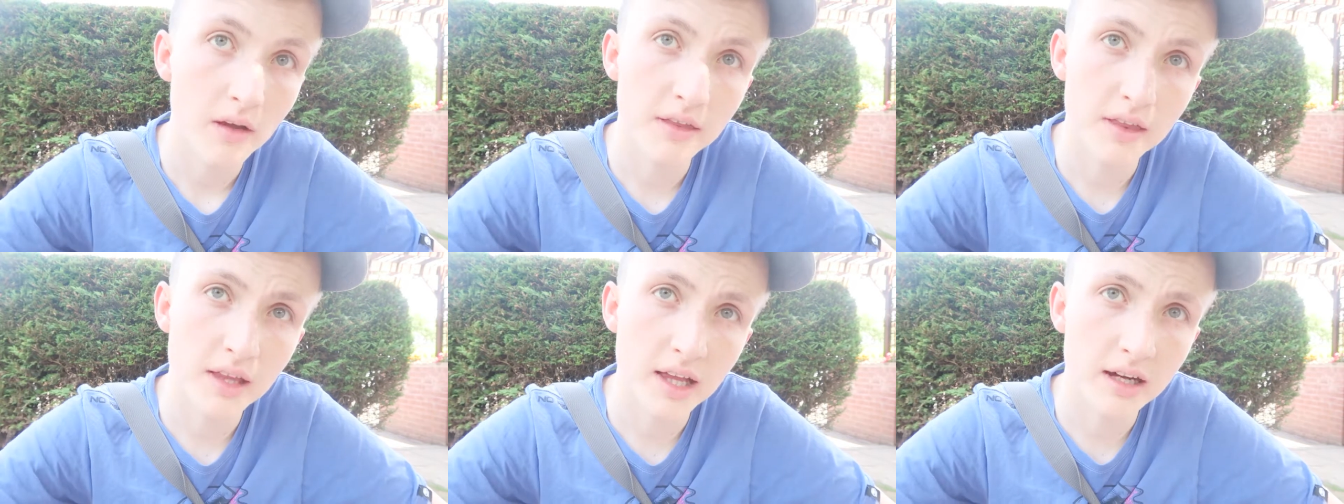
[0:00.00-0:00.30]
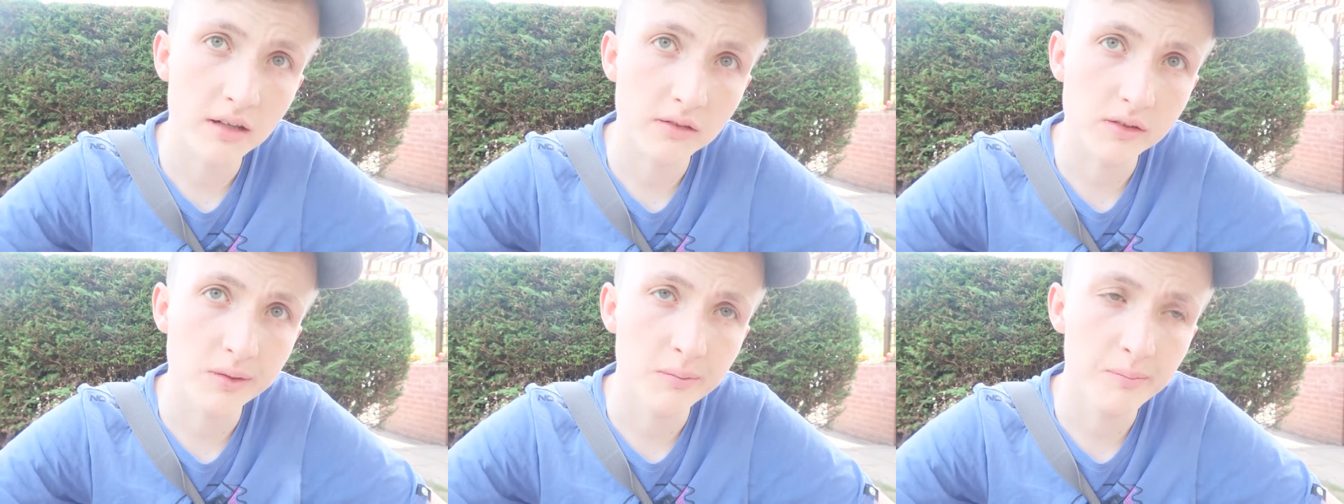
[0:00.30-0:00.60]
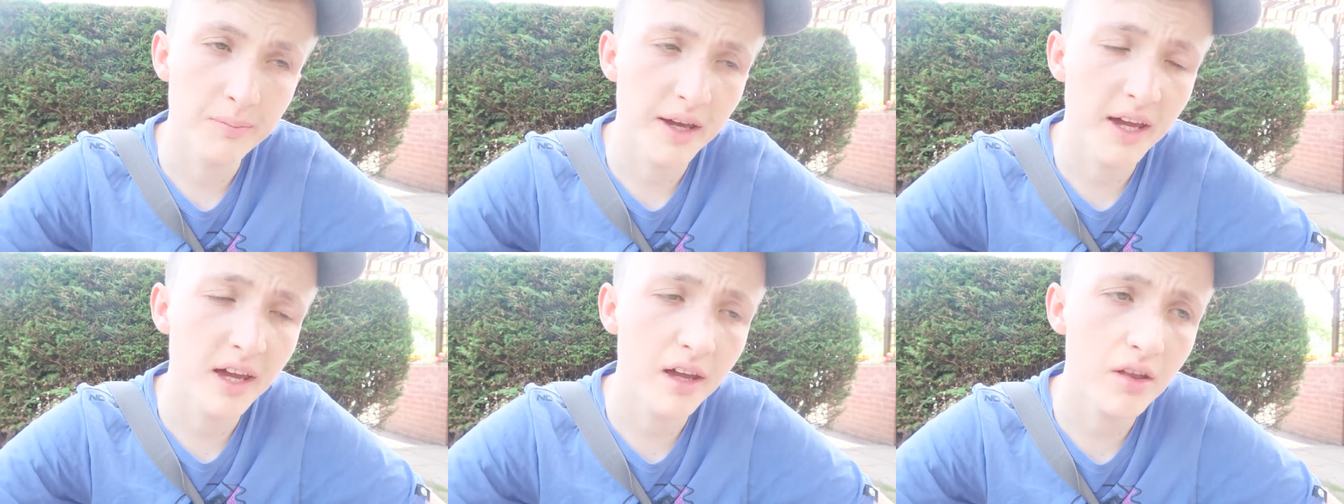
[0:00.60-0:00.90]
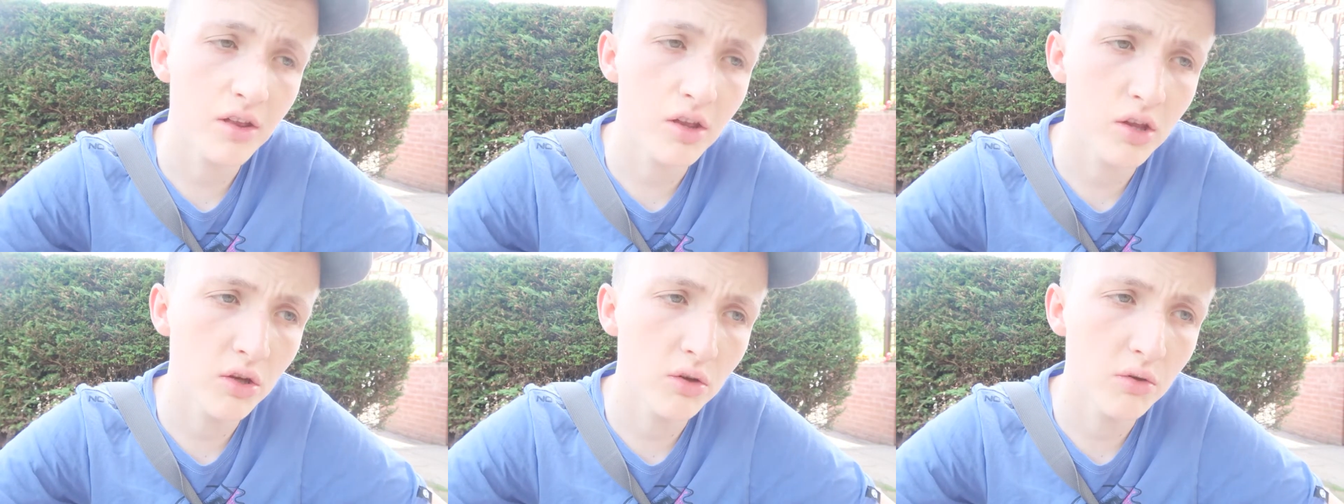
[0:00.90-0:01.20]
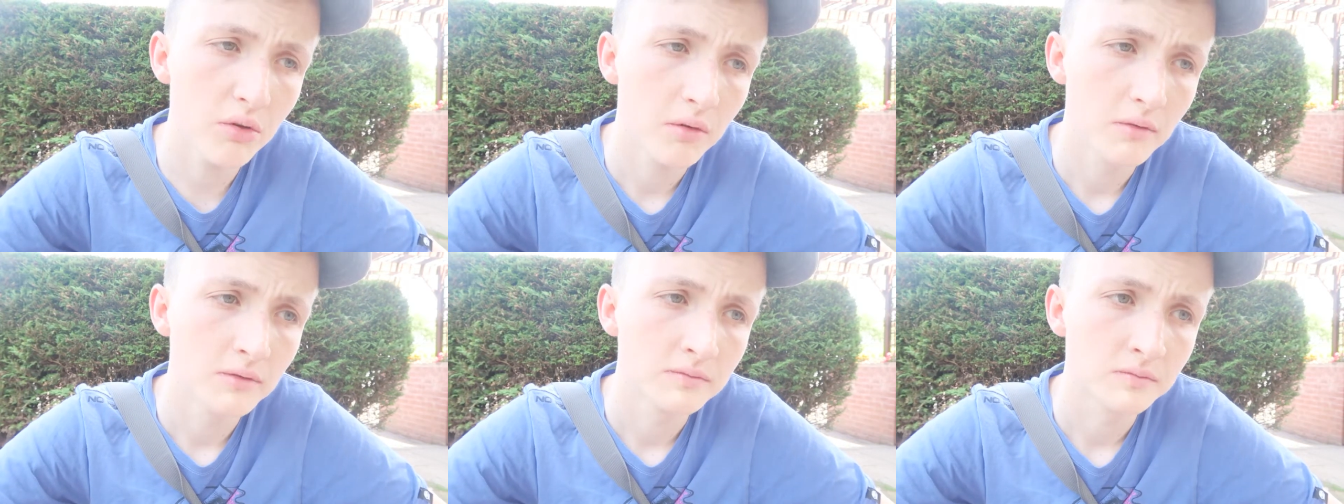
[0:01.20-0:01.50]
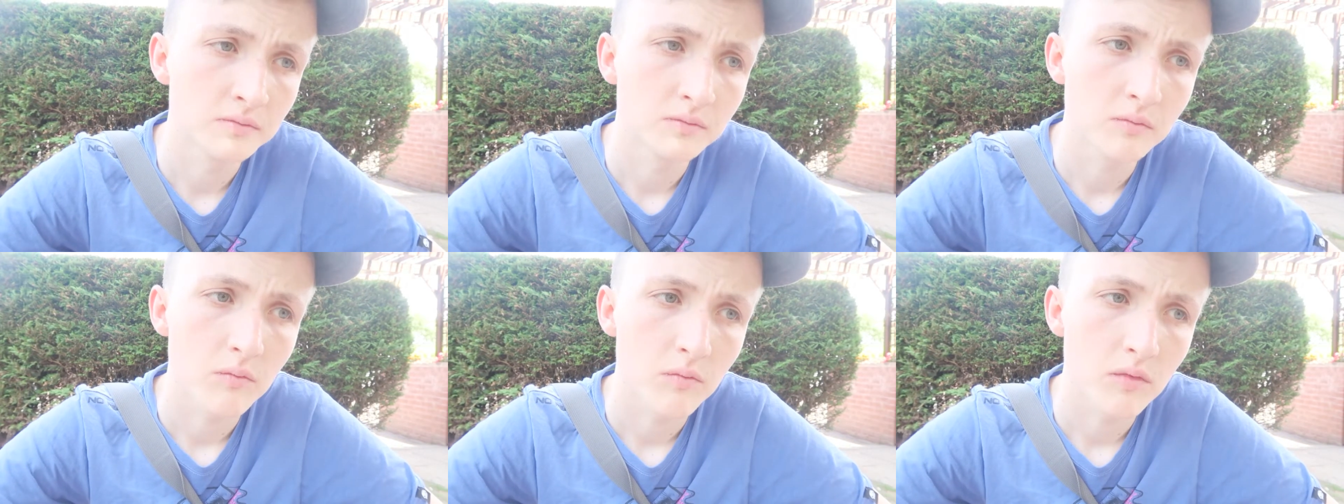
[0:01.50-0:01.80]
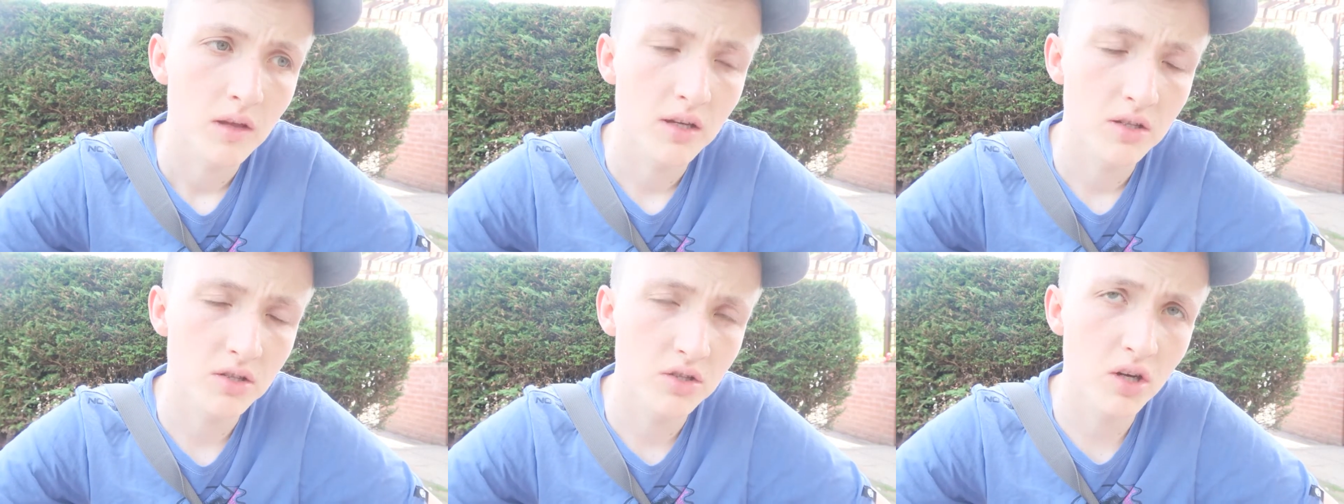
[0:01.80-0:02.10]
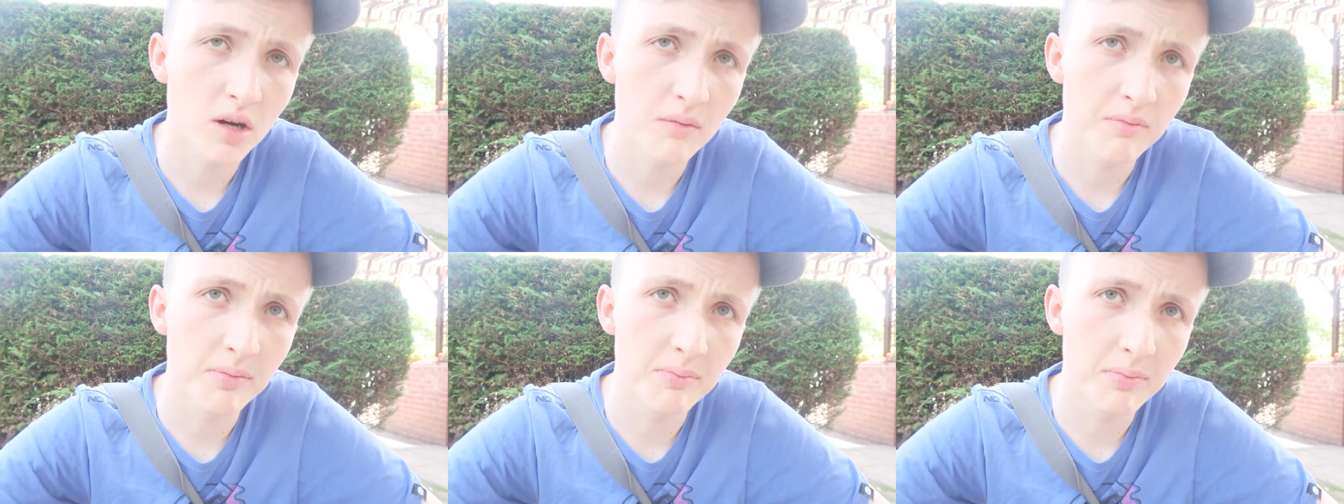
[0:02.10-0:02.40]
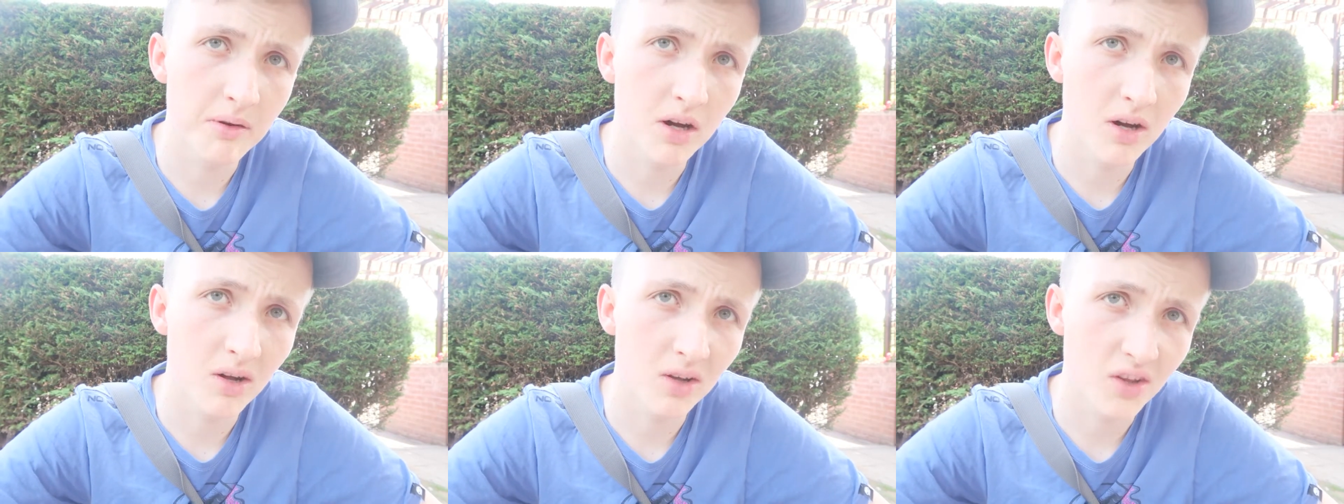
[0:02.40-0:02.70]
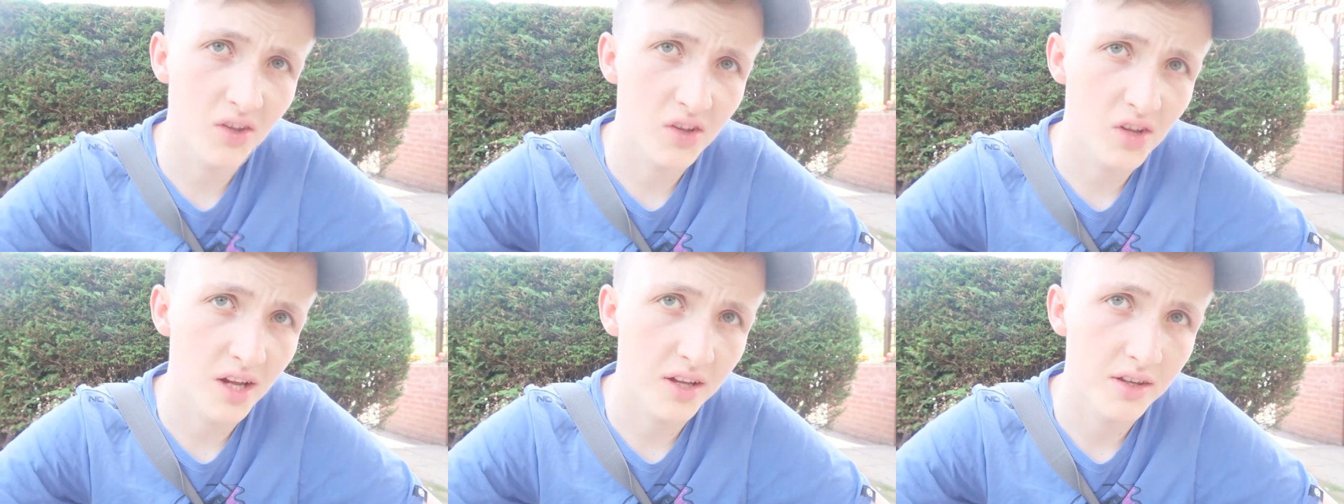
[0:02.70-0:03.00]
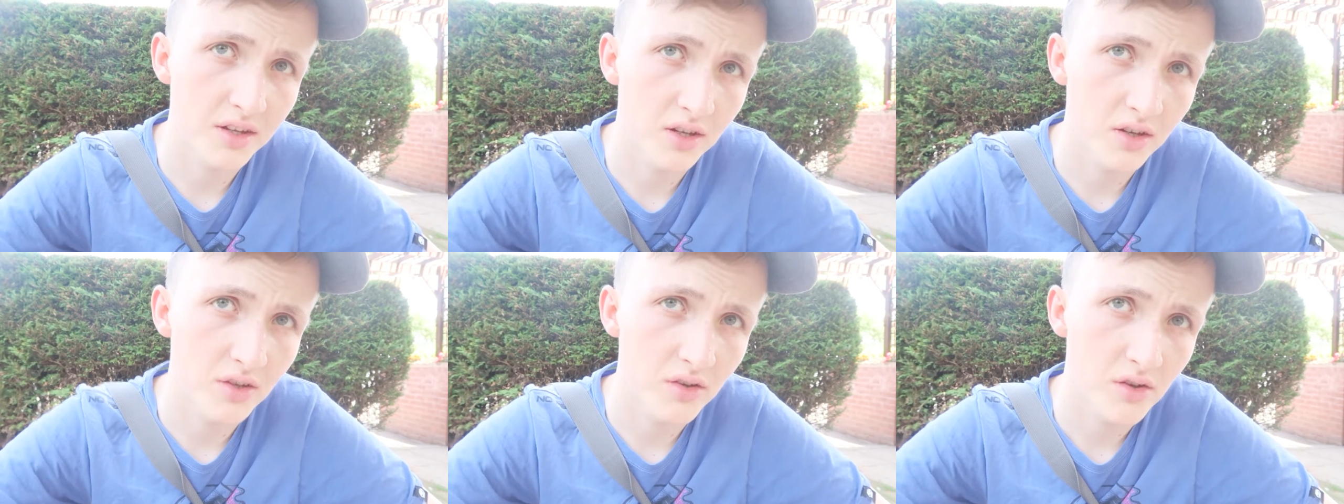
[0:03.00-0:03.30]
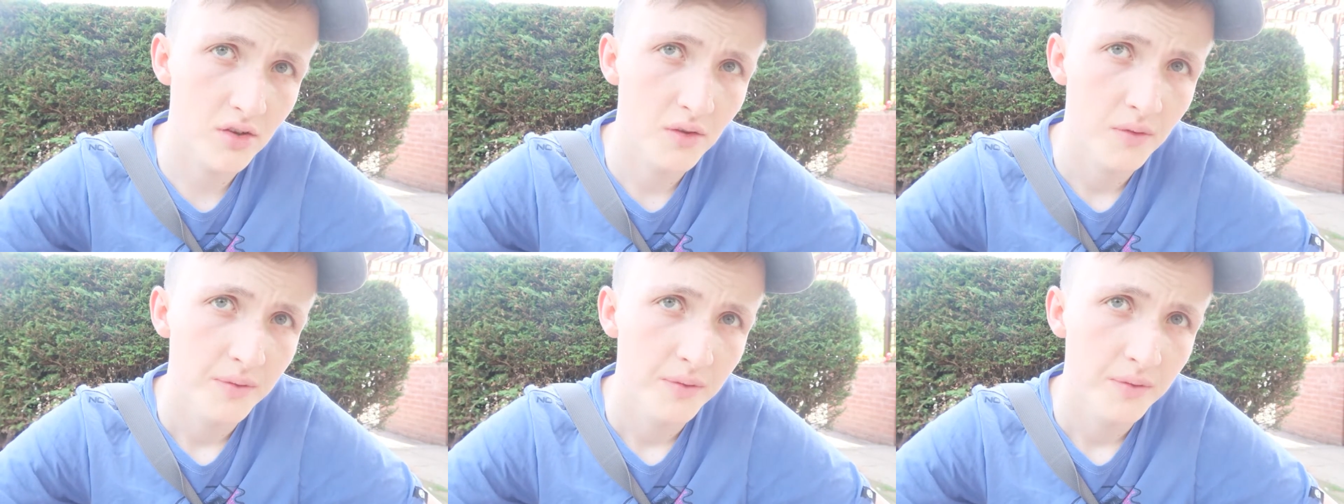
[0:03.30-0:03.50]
Now, compared to shop-bought lasagnas,